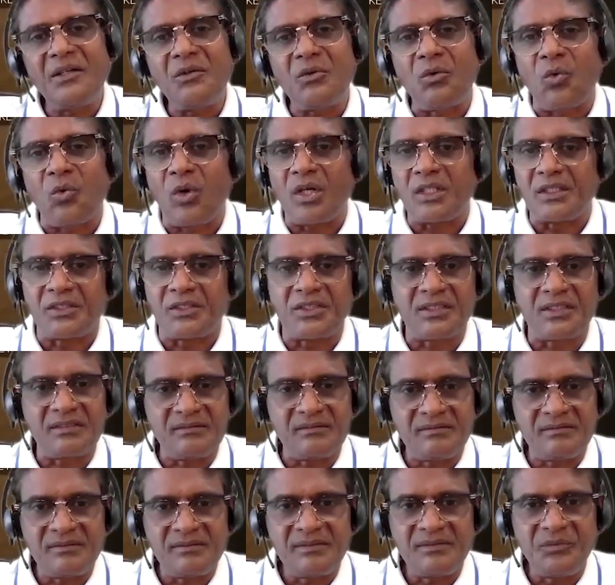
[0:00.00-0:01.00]
to
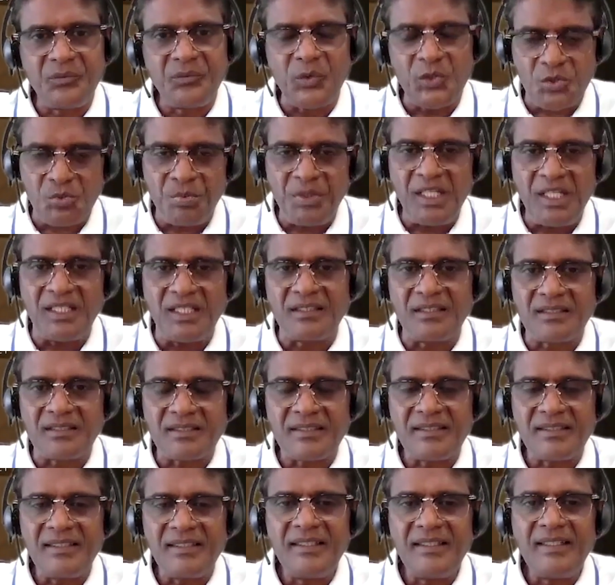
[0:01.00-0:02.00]
quartz, which
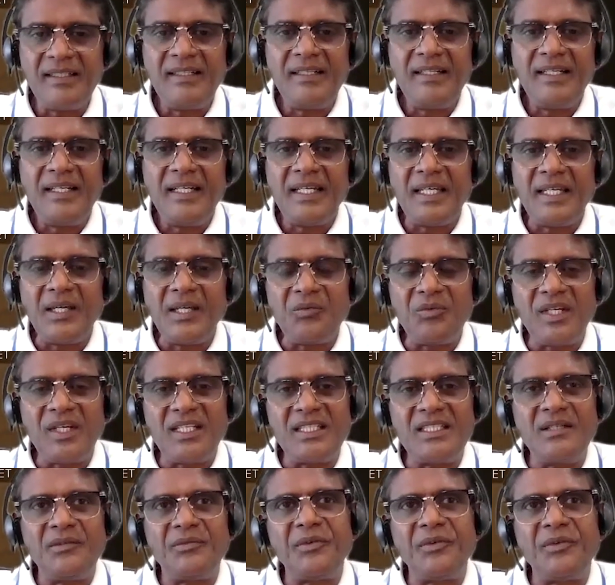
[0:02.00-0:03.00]
means if
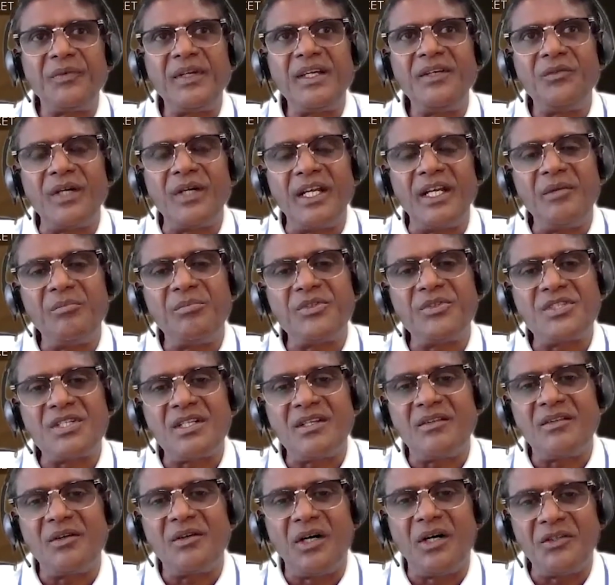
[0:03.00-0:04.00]
there is a
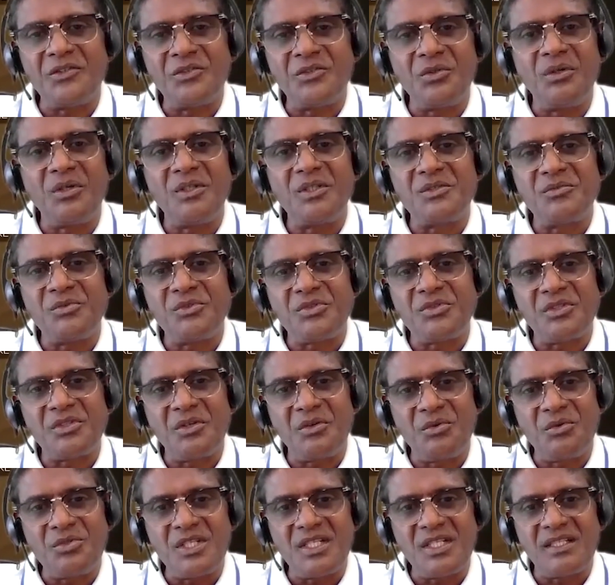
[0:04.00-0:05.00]
15-20% of the households which are
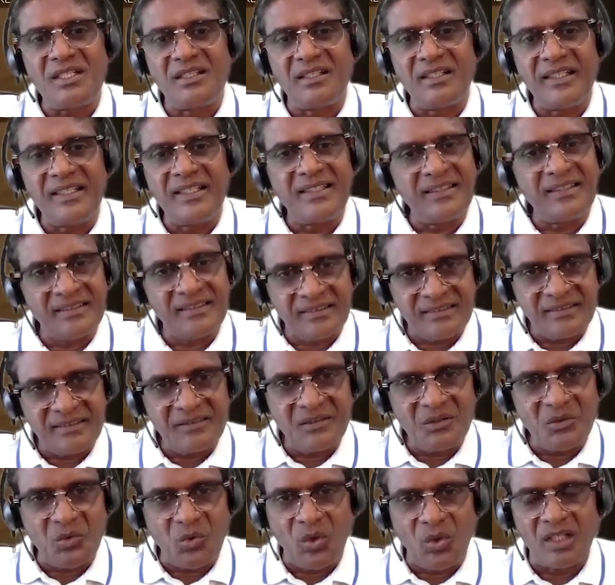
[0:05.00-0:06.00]
using earlier
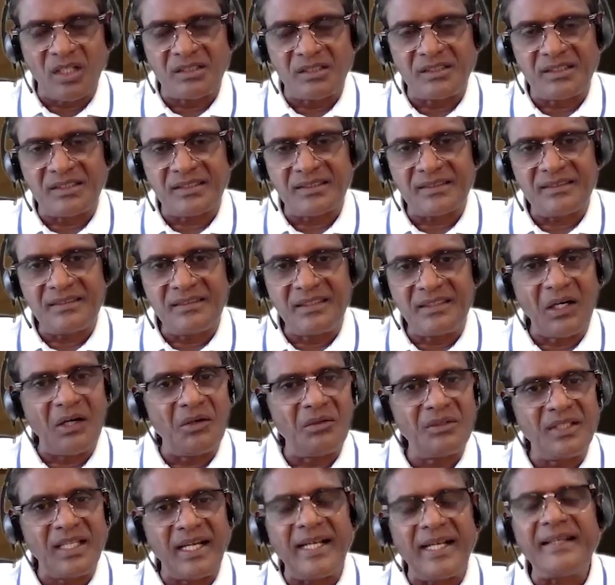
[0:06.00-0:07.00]
quartz,
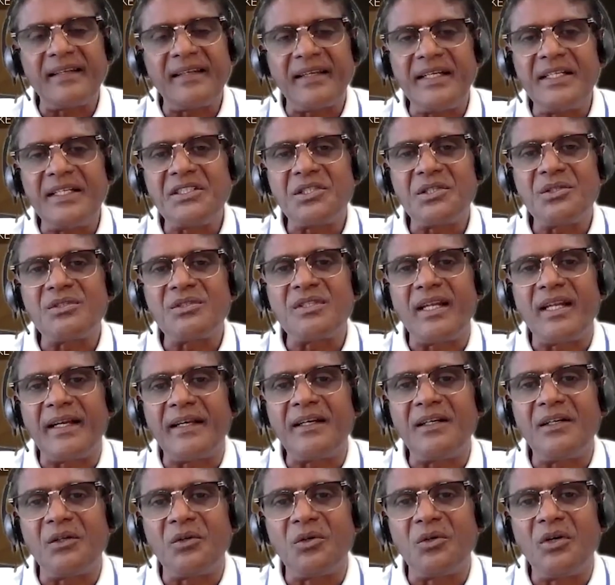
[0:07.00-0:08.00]
now that ratio is
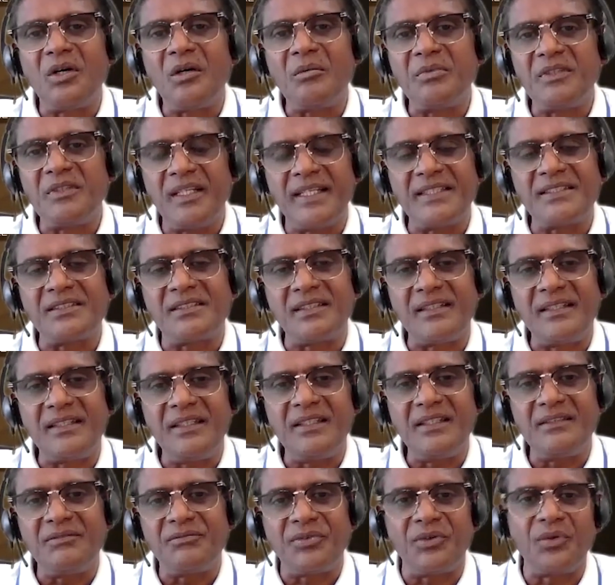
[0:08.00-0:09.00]
likely to go up in the next
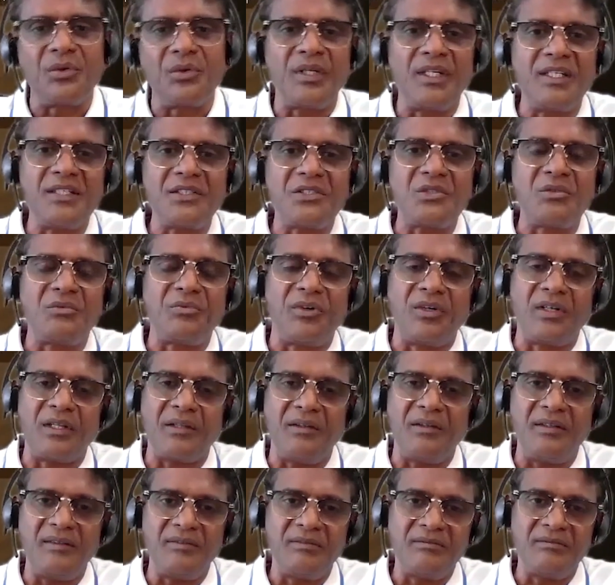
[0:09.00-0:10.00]
3-4 years to
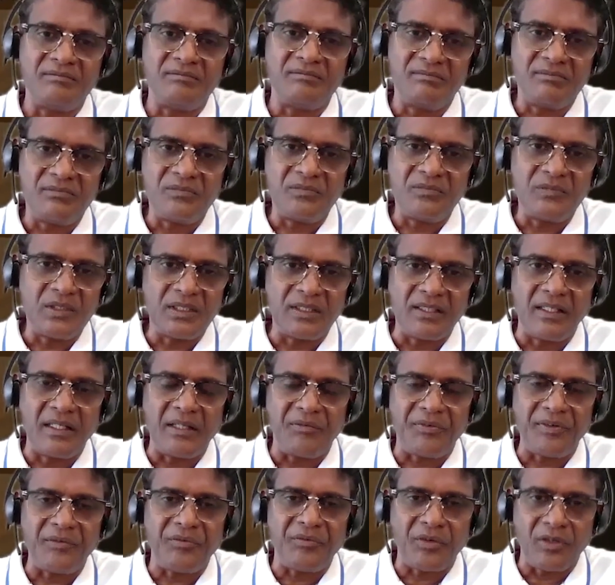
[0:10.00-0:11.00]

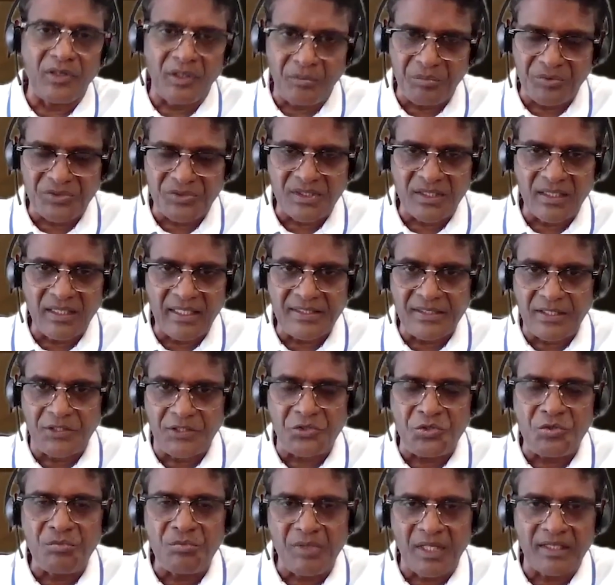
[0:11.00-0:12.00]
35-40%. Let's
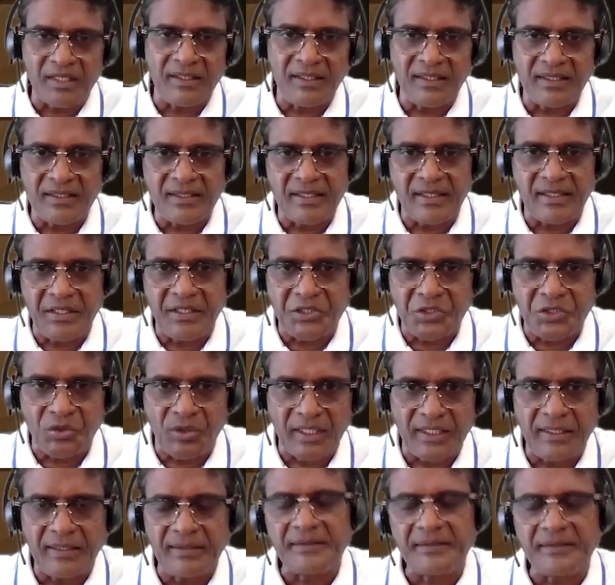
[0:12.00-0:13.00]
assume that there is a ratio
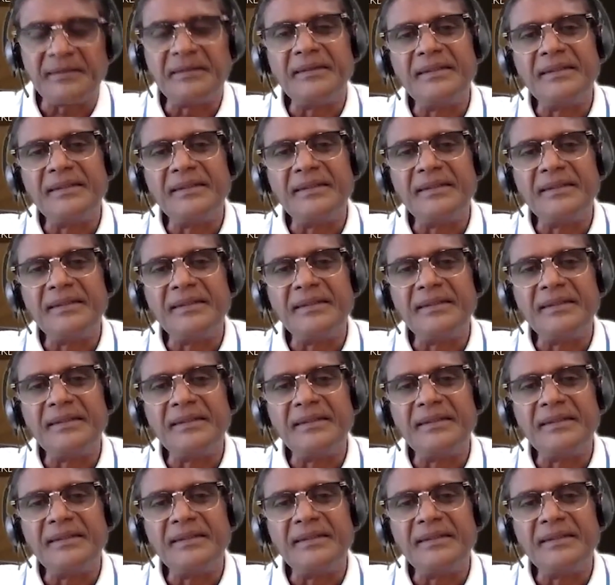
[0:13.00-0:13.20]
like that.